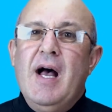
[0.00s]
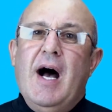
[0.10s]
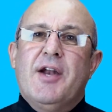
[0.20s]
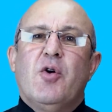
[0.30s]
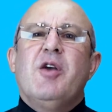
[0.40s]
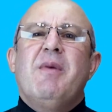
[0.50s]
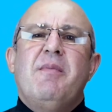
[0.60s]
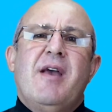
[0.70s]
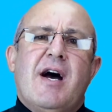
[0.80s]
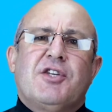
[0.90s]
I know you may
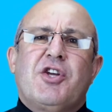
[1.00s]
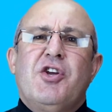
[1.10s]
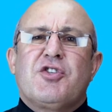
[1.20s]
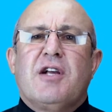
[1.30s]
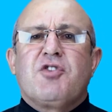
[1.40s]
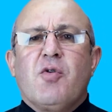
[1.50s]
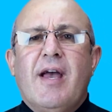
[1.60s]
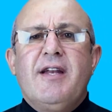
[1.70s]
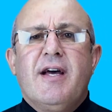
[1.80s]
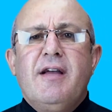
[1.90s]
be asking yourselves,
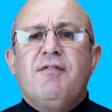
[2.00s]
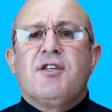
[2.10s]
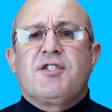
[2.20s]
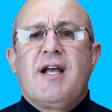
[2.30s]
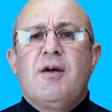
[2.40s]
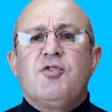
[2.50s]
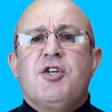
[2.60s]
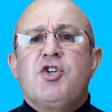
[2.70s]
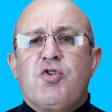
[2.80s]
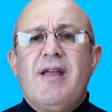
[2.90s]
okay Dave, this sounds
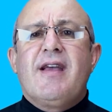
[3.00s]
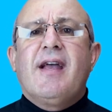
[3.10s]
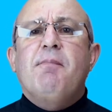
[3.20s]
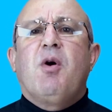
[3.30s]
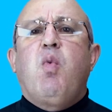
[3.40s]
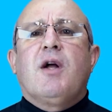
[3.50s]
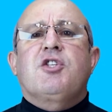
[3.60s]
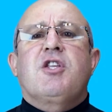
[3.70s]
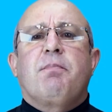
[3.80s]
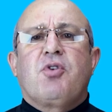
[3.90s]
intriguing, but
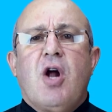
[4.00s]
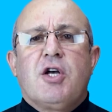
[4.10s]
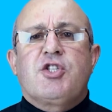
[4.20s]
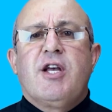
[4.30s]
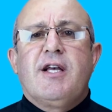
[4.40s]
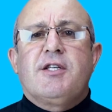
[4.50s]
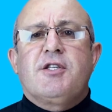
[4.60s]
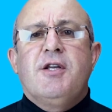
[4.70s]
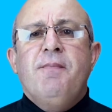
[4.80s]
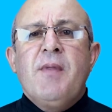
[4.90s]
what's the
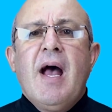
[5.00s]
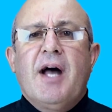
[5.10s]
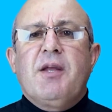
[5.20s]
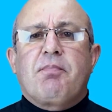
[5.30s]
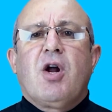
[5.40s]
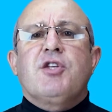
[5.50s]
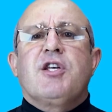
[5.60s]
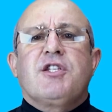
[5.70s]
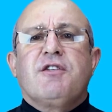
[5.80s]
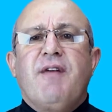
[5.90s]
process? And the
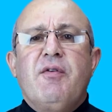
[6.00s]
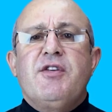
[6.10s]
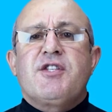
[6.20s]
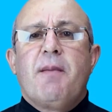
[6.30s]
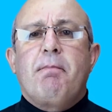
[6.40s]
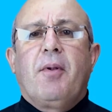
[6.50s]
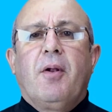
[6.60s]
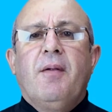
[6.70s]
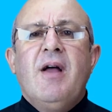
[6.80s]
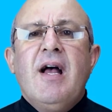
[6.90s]
process is very
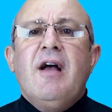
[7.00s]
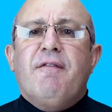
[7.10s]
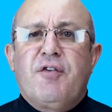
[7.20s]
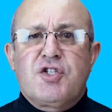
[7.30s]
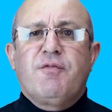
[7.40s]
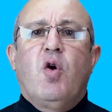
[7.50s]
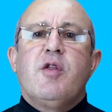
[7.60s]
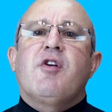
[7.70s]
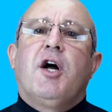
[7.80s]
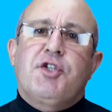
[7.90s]
simple. First of all,
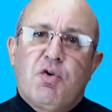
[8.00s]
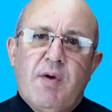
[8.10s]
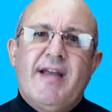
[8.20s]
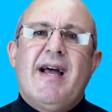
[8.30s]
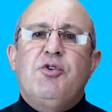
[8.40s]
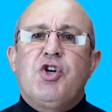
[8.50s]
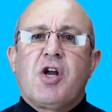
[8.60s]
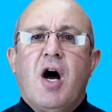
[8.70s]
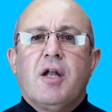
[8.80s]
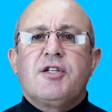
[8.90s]
you've got to write out your
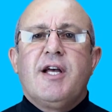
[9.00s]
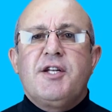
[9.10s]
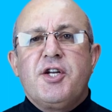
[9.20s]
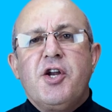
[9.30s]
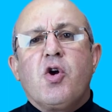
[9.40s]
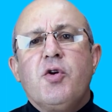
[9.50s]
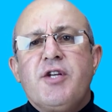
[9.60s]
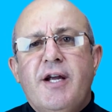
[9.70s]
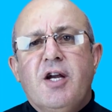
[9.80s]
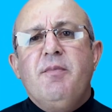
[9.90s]
content, and you're going
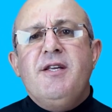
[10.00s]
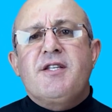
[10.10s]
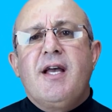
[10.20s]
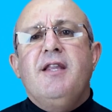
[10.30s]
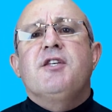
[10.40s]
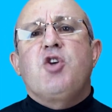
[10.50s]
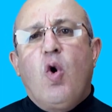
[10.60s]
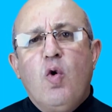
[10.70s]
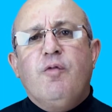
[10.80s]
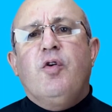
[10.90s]
to hear me say this
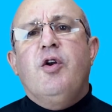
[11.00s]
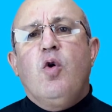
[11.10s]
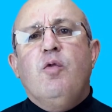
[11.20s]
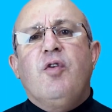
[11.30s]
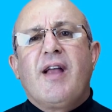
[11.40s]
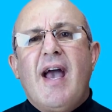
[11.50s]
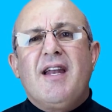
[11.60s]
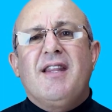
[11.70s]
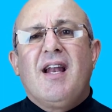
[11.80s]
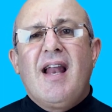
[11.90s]
over and over again
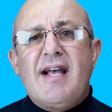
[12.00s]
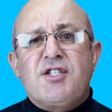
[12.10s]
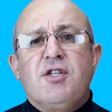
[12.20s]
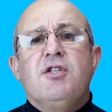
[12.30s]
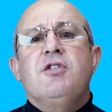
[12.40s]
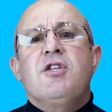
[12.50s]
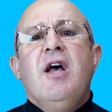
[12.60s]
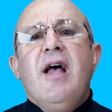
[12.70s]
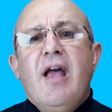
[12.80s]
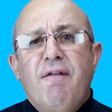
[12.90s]
in the lessons.
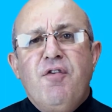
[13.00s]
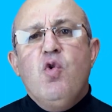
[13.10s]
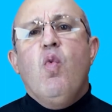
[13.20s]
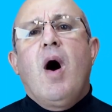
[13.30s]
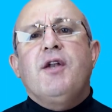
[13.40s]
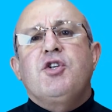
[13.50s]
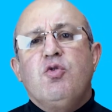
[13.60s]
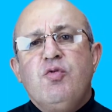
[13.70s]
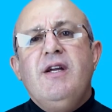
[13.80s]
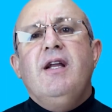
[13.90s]
If you want to
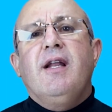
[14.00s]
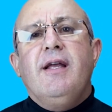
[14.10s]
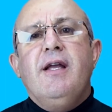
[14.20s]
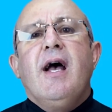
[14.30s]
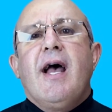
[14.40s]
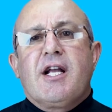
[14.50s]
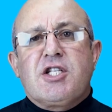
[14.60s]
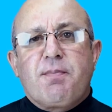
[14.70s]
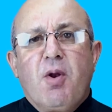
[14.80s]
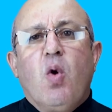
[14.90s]
really
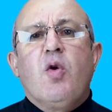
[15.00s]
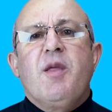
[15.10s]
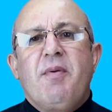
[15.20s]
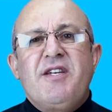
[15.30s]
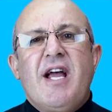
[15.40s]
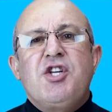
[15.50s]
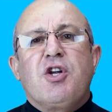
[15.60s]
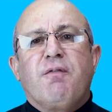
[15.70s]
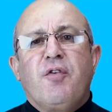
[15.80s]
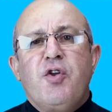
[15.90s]
explore the
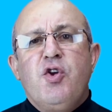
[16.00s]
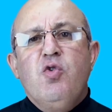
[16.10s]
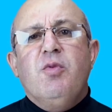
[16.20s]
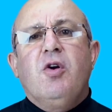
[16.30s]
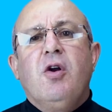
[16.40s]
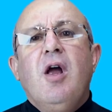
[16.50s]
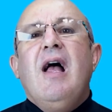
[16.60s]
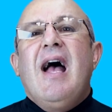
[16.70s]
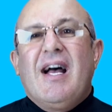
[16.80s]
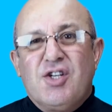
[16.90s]
potential for humor
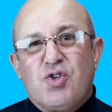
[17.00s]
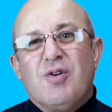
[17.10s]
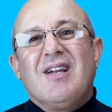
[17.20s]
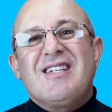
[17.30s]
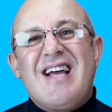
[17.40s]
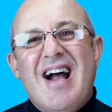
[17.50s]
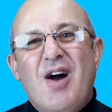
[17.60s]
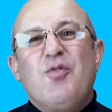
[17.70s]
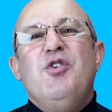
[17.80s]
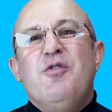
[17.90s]
and drill
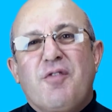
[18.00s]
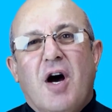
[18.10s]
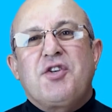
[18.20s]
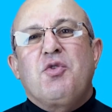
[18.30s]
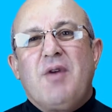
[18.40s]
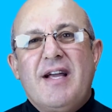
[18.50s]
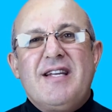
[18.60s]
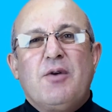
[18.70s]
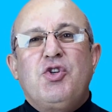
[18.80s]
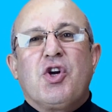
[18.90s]
down, you've got to write
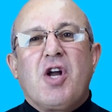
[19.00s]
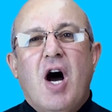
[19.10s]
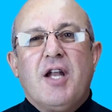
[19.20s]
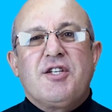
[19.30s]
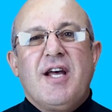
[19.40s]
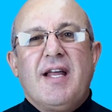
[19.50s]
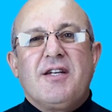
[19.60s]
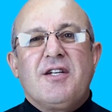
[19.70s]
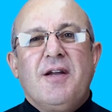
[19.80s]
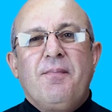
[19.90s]
out your
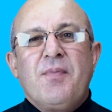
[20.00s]
content.